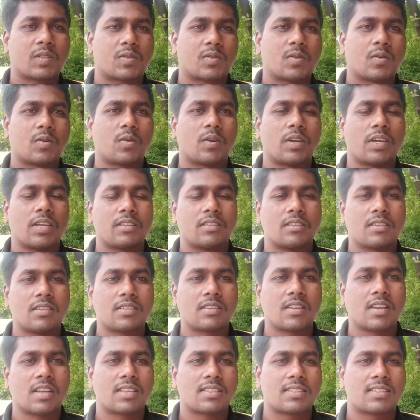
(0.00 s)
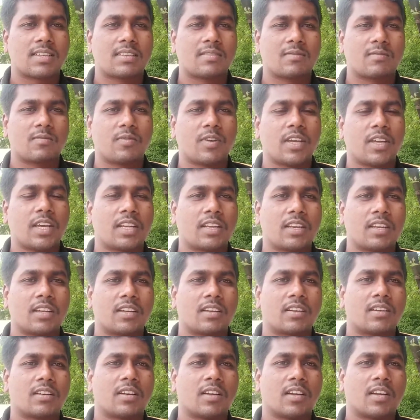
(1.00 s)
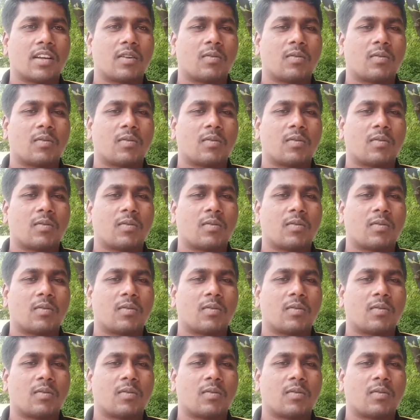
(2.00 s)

So in this lesson we learn